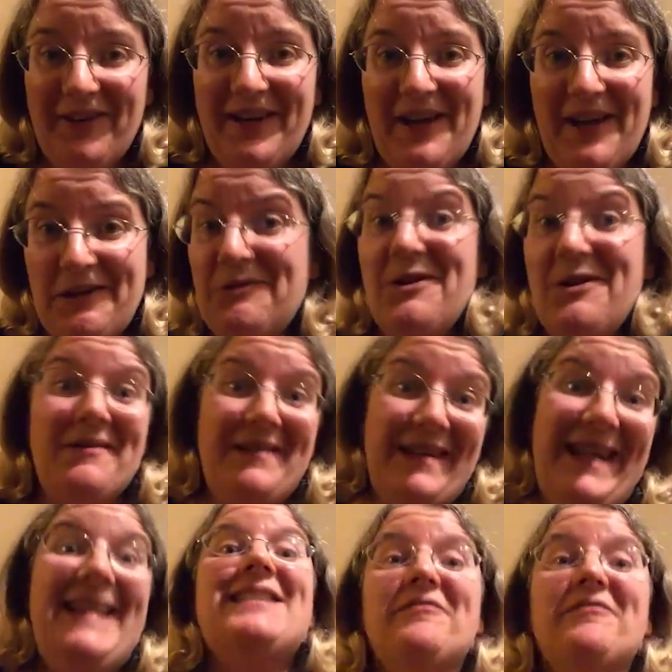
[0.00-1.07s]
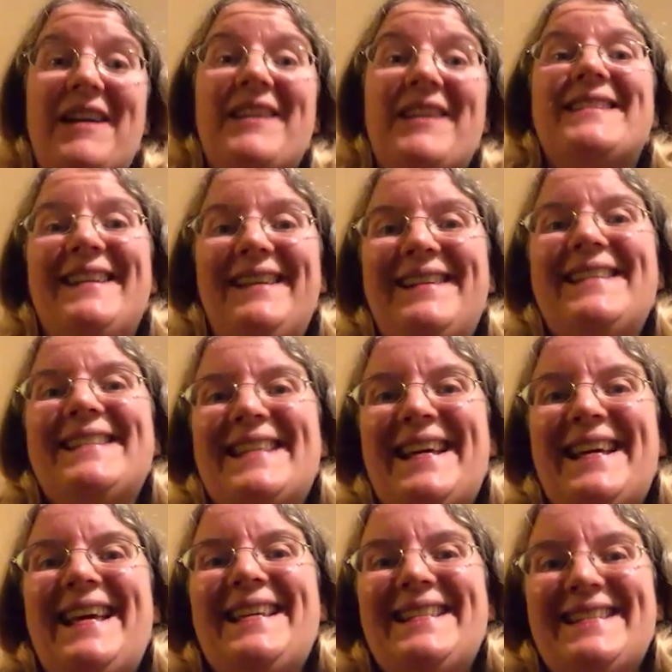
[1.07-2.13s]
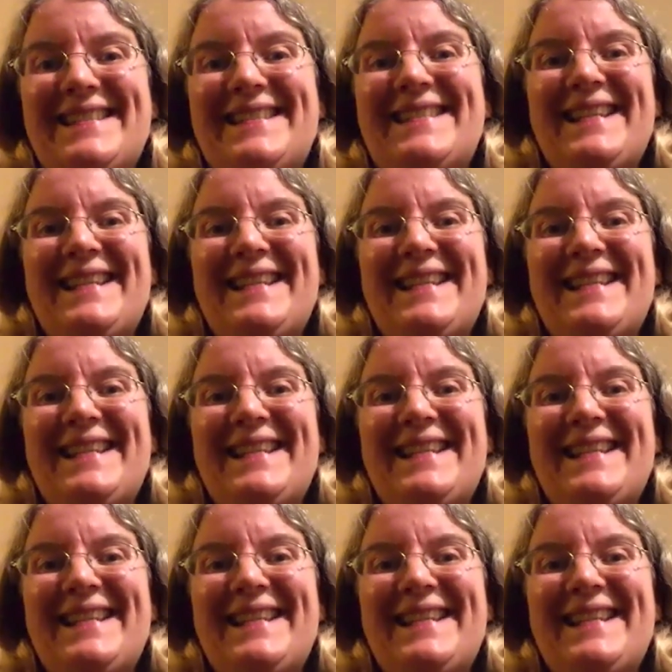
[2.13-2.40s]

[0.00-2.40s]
You don't need to fictionalize it.